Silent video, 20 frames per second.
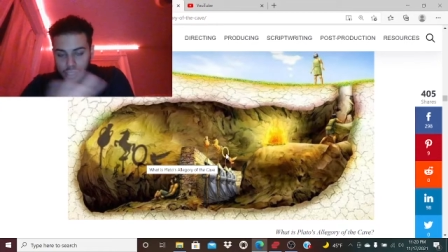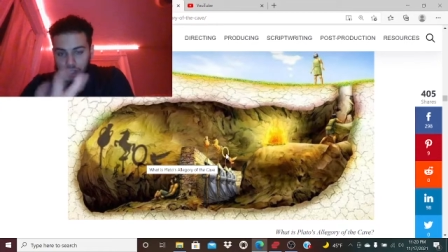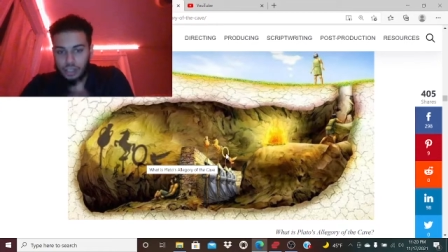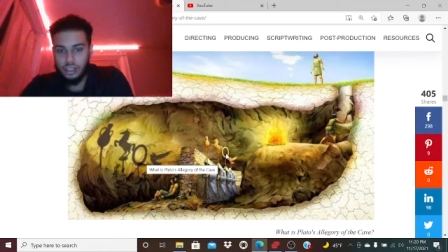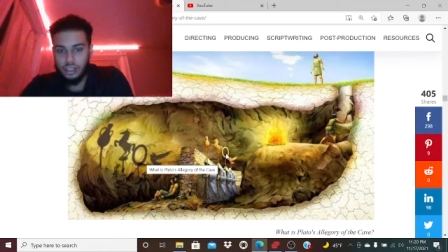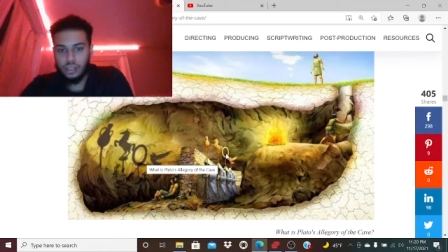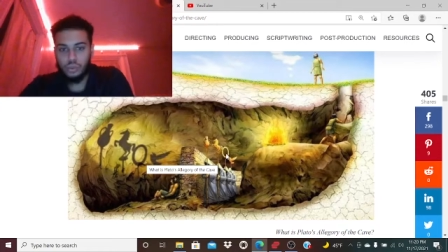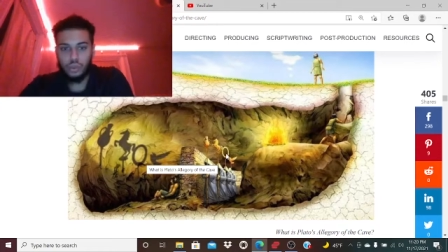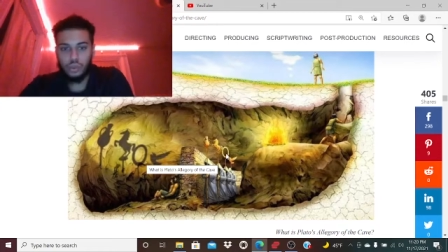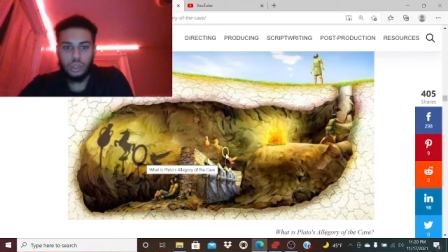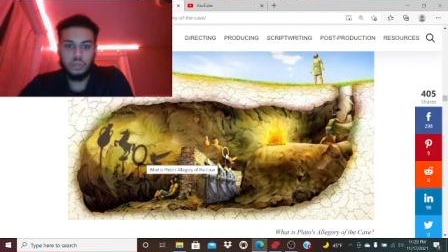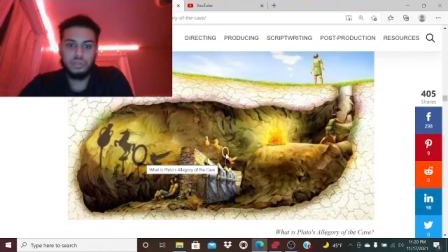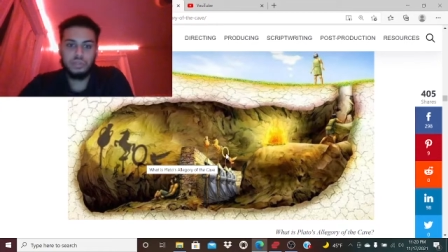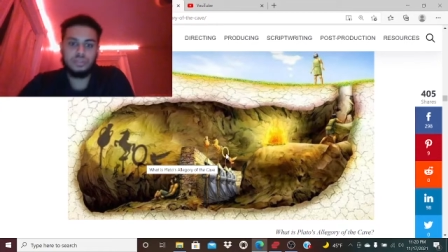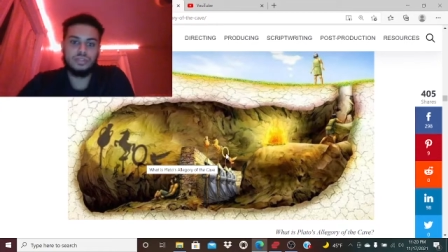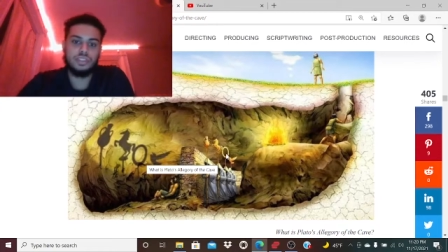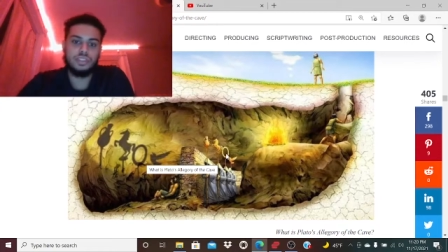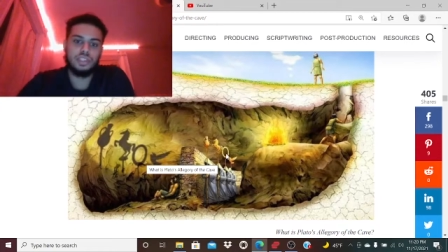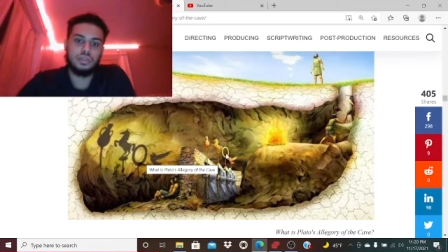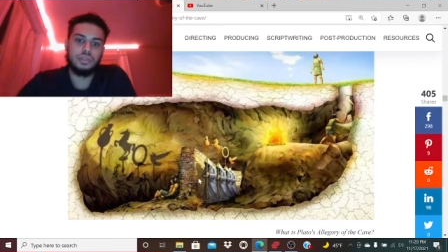uh, realm of
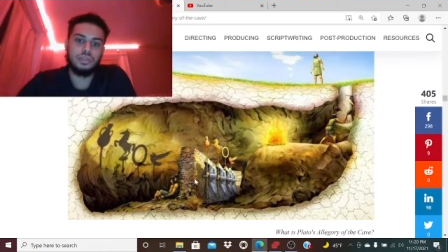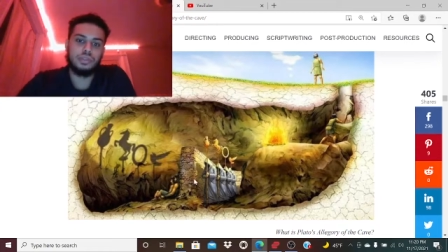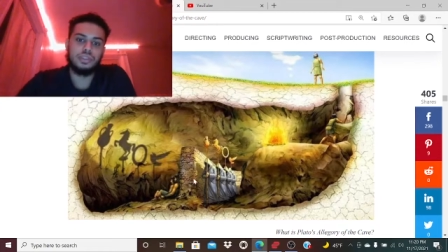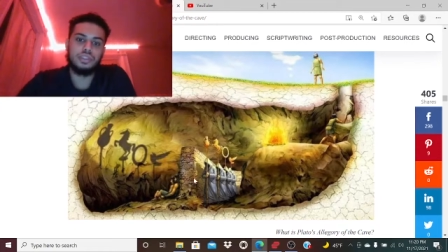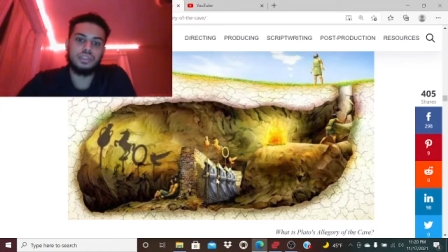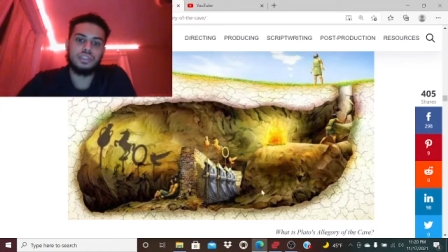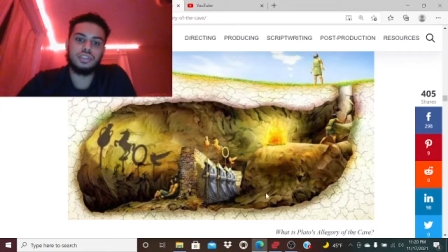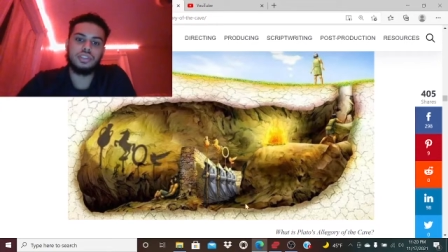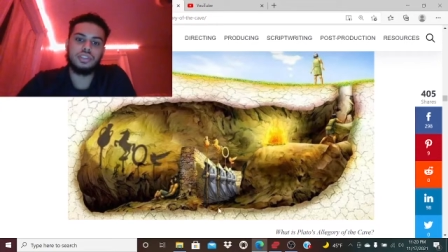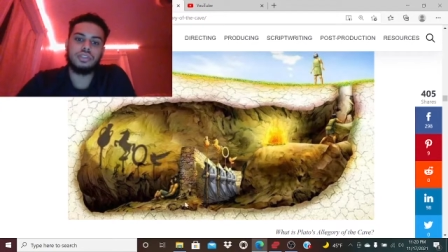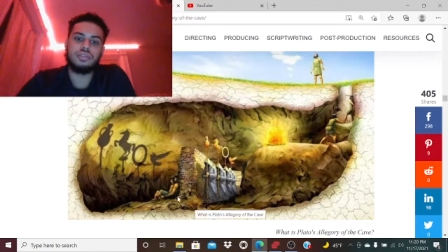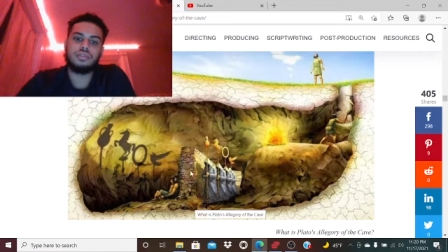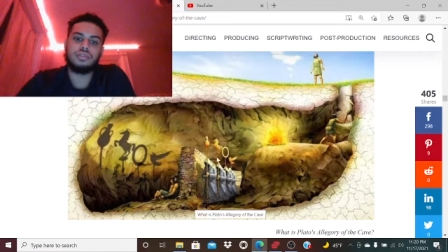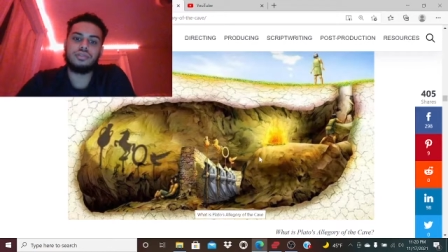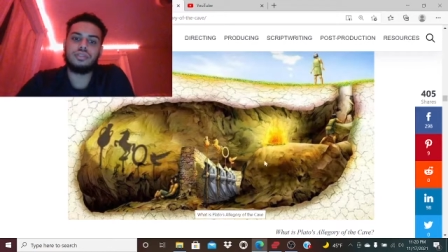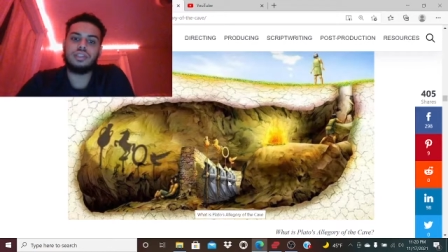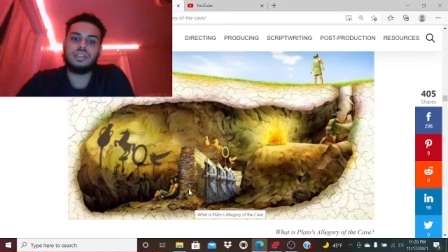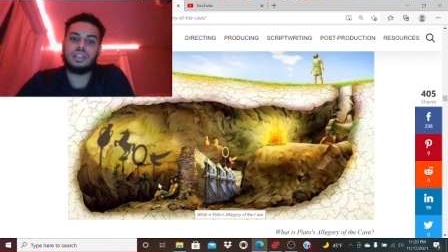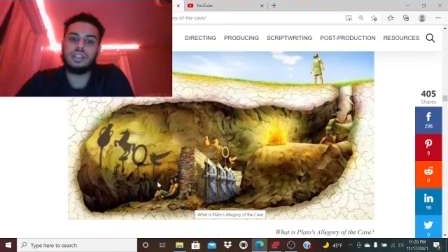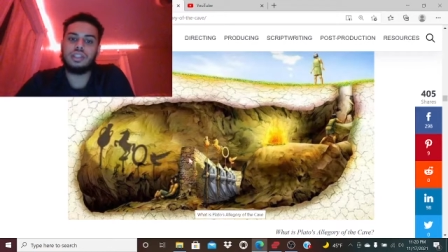experience and,
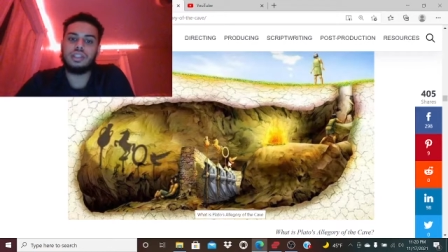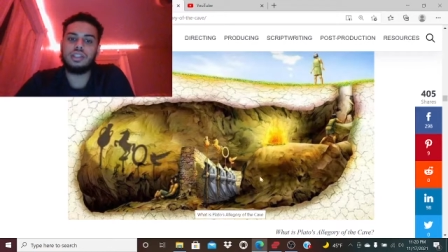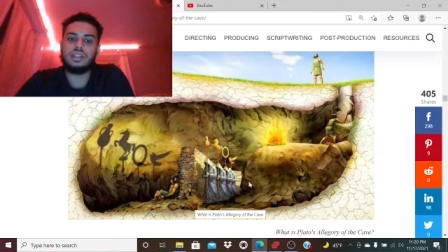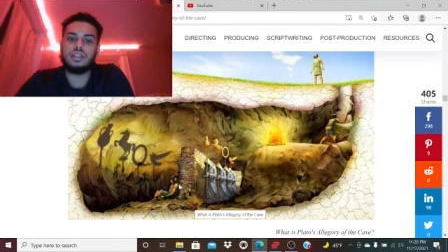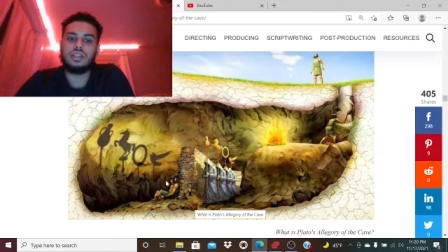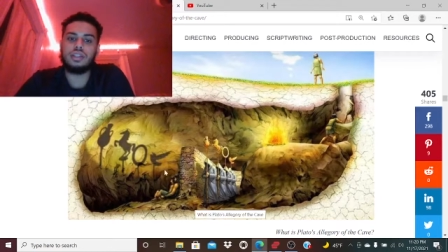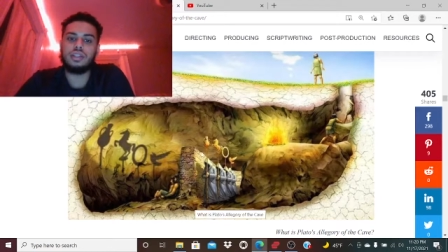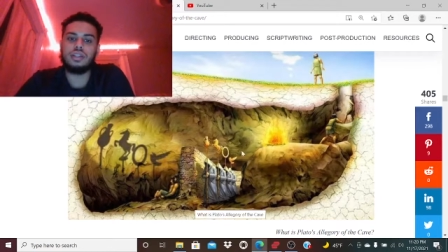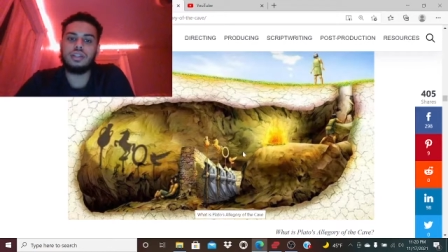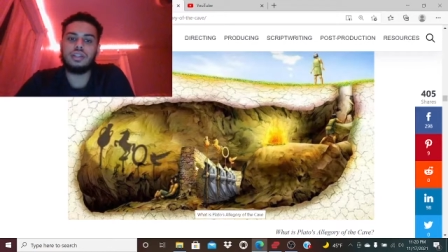and uh,